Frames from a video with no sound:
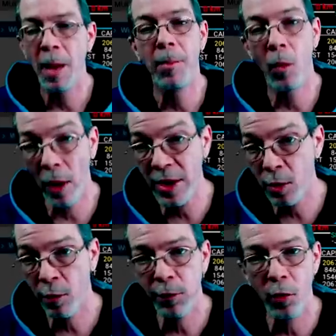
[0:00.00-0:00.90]
But
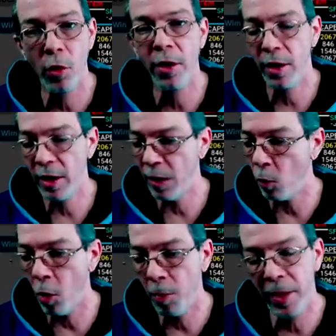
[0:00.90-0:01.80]
Western Florida, it
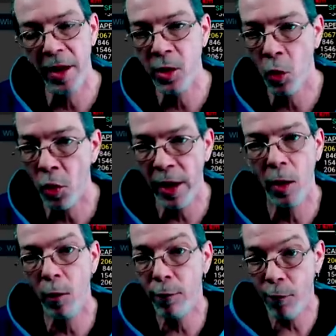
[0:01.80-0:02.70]
won't be a
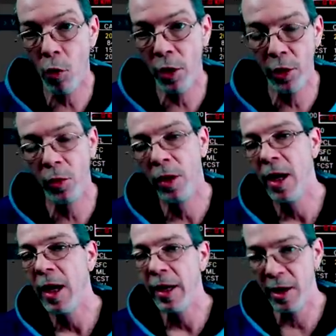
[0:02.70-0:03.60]
tornado for you.
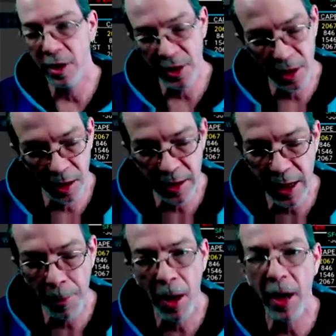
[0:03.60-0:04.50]
There still is
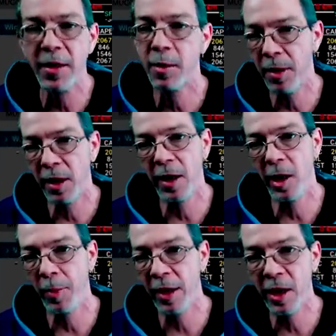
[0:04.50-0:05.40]
that
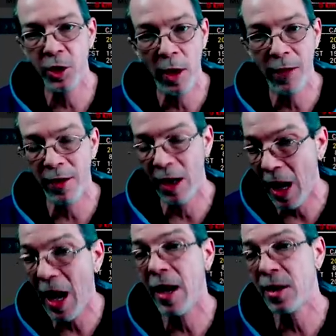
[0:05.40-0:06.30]
possibility because you have a
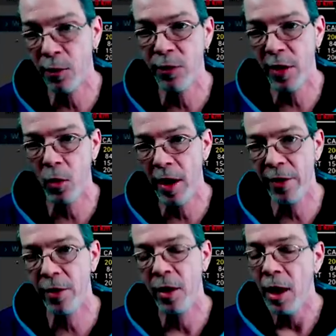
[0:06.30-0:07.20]
lot of severe
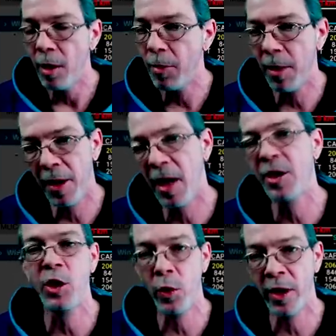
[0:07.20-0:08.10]
weather, but I'm not
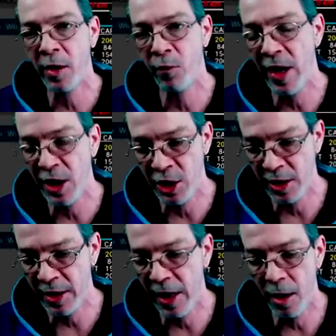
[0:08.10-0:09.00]
showing the convection
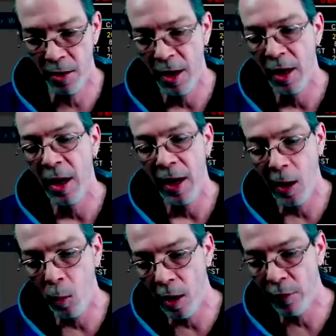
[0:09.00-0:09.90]
is there.
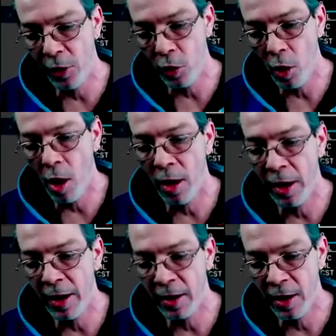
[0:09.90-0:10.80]
However, you are
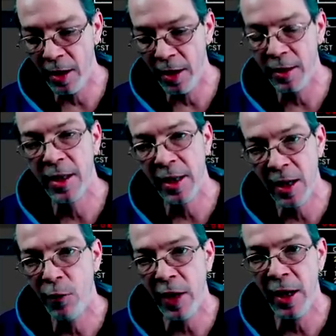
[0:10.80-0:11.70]
in a, in a
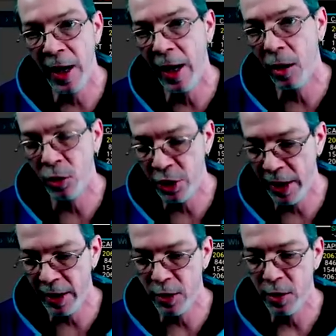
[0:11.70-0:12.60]
significant hail
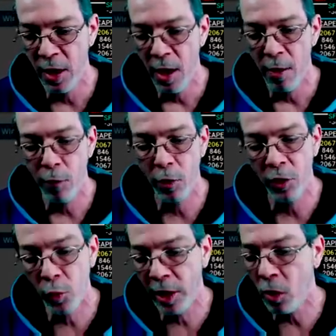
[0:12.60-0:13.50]
chance for
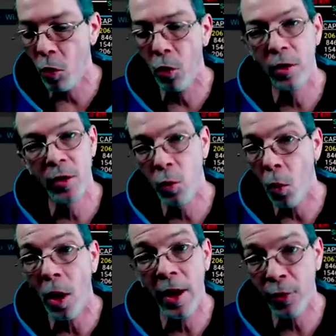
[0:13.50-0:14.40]
three quarters,
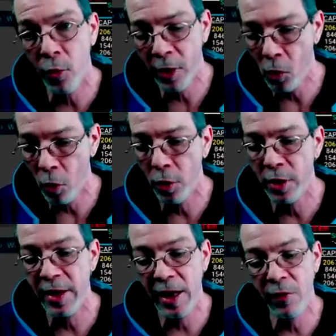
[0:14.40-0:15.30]
one and three
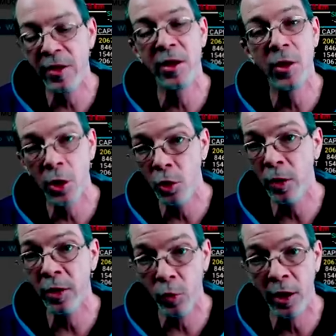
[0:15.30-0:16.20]
quarters, even two
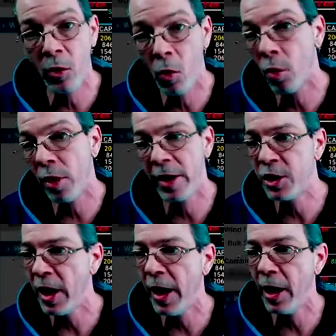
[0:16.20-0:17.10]
and three quarter
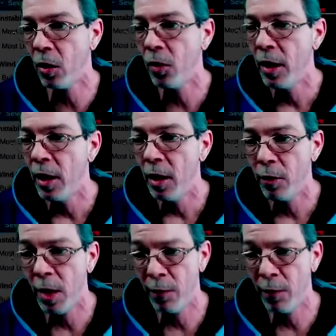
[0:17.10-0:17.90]
inch hail uh,